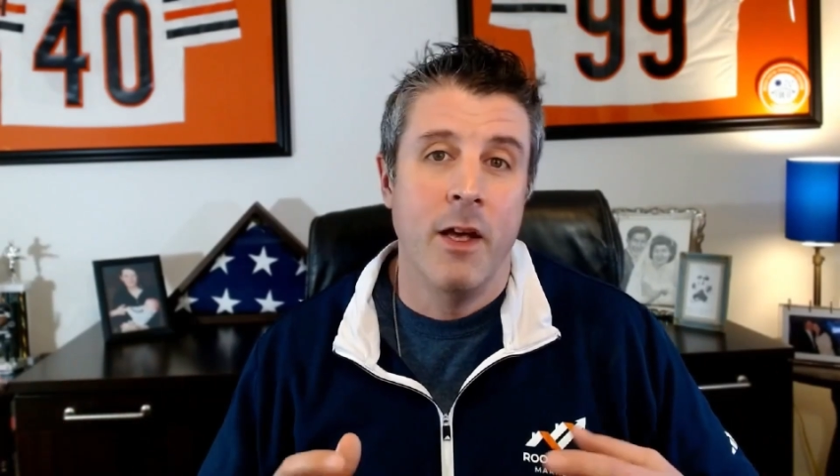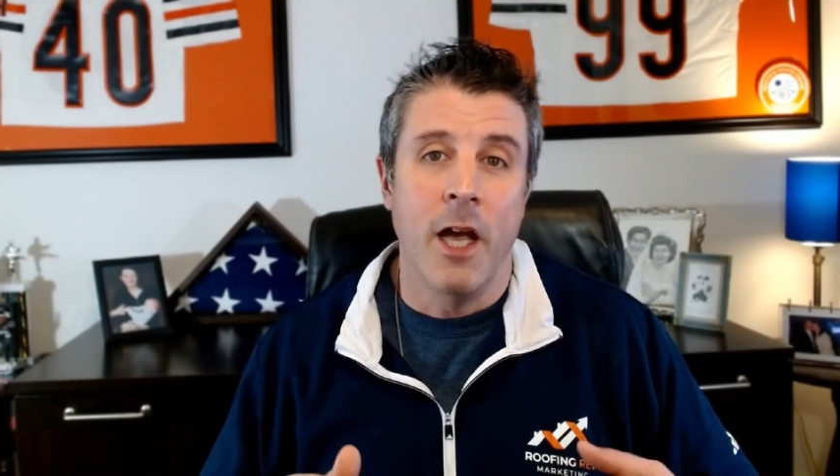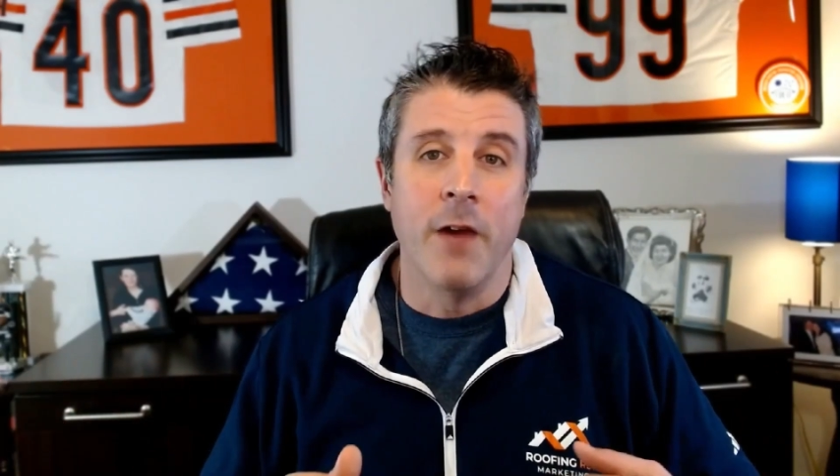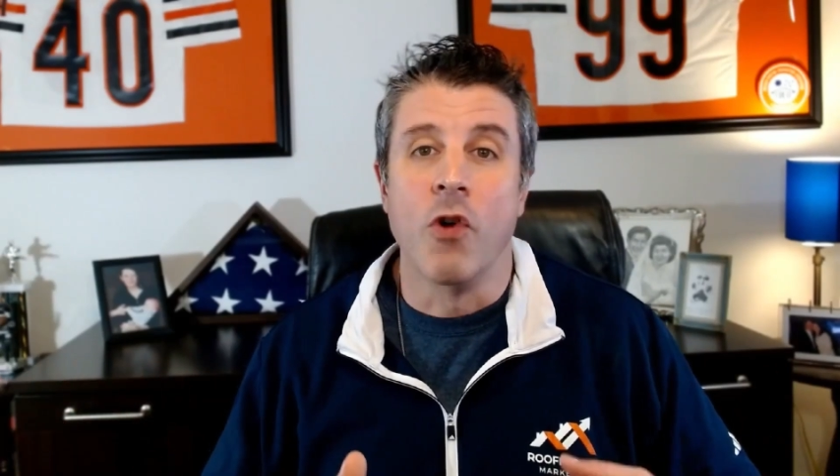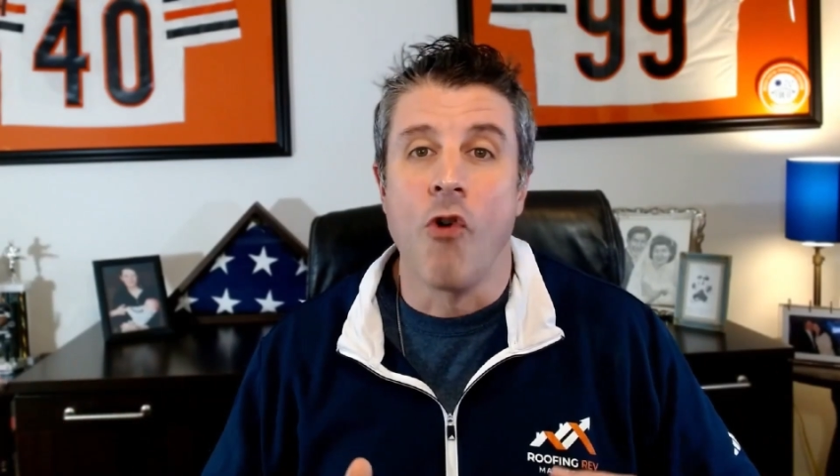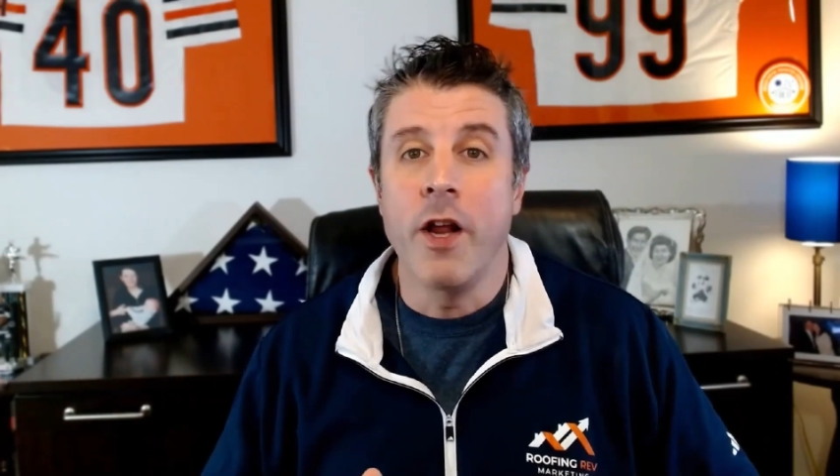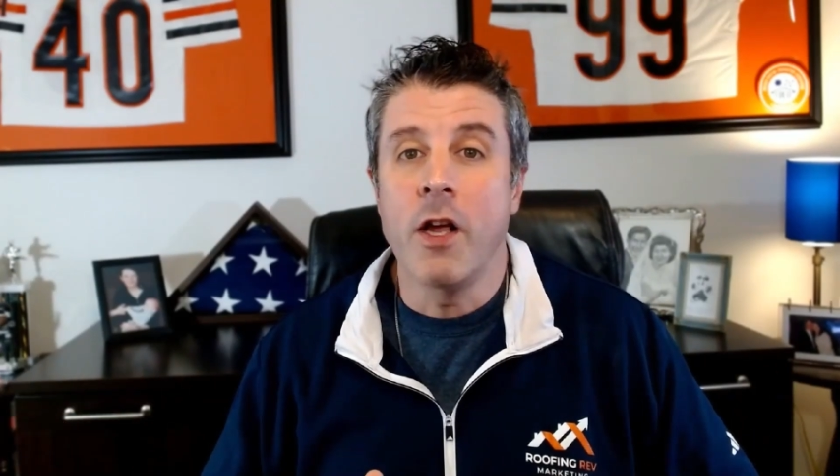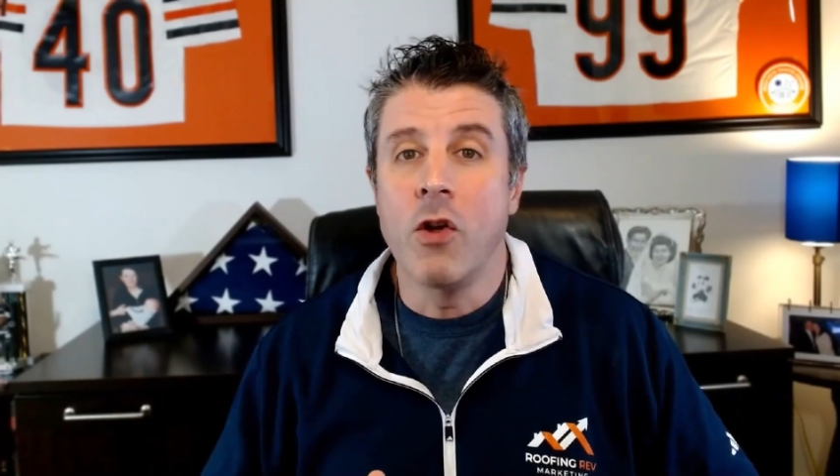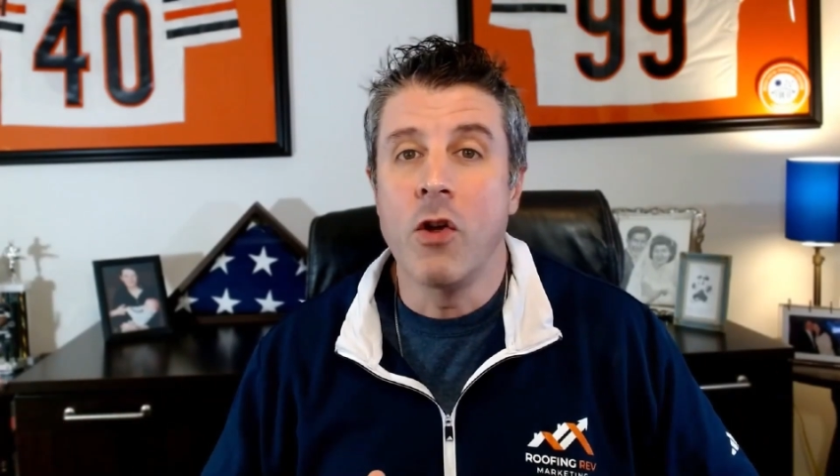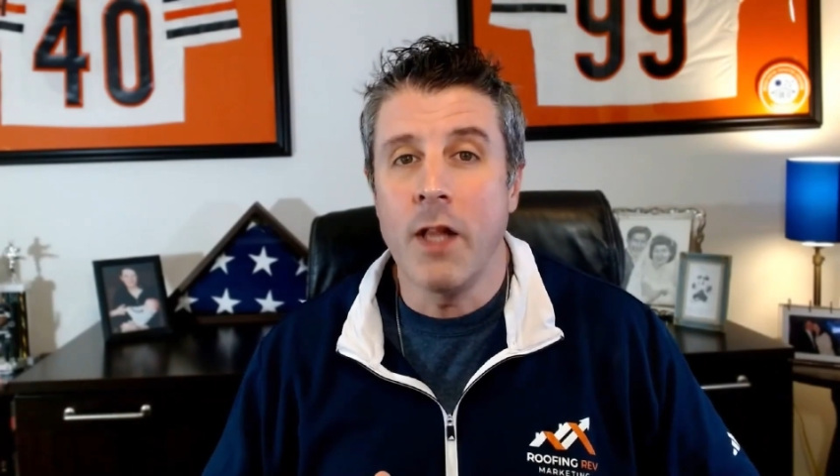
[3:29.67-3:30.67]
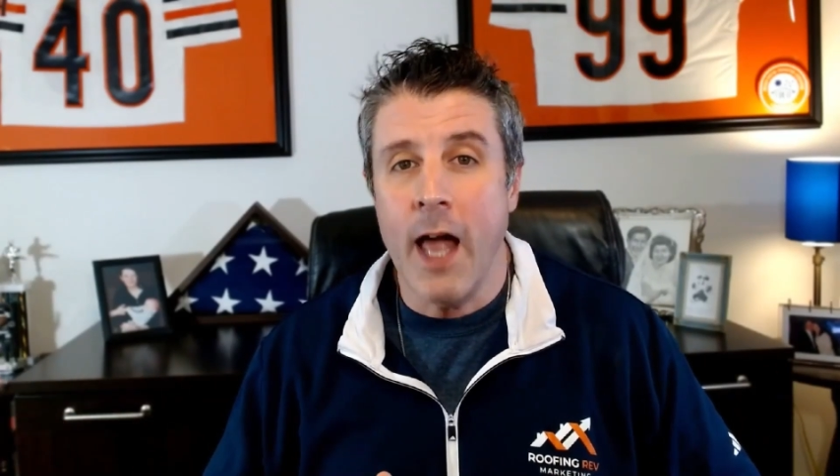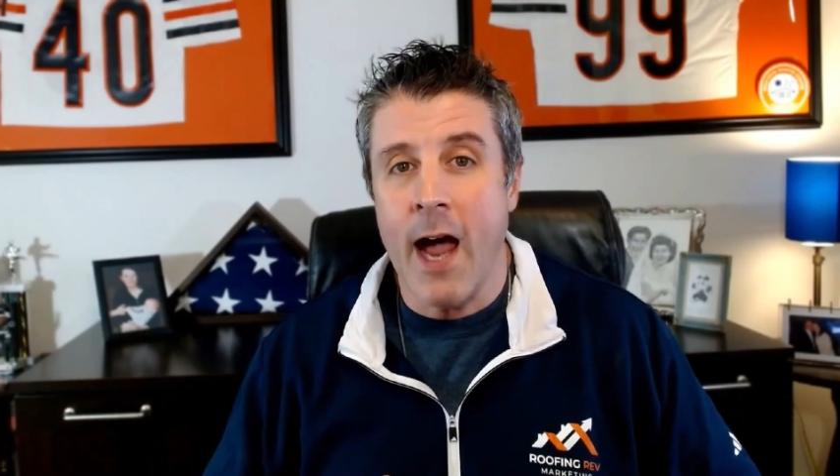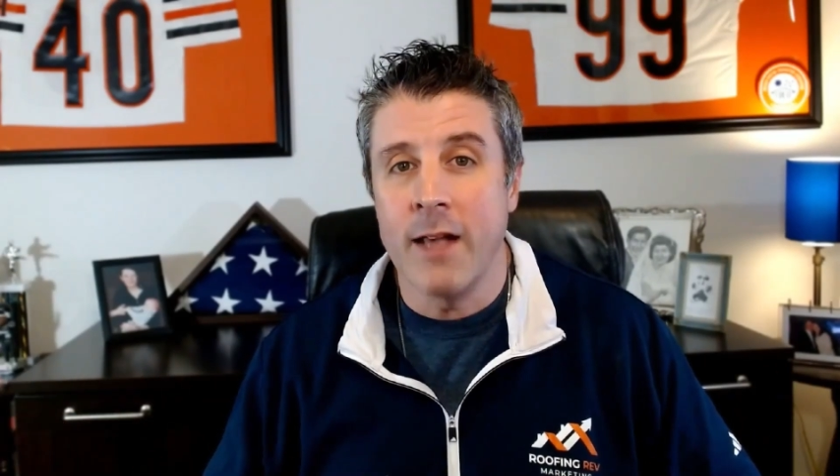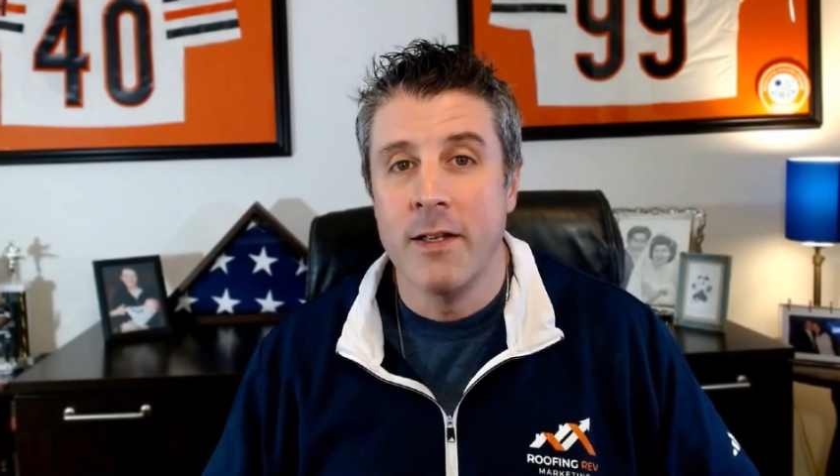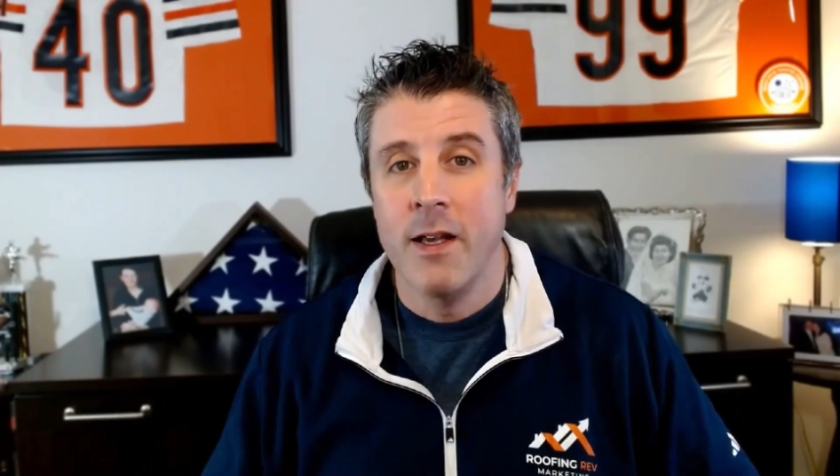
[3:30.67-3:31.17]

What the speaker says: If you're running Google Ads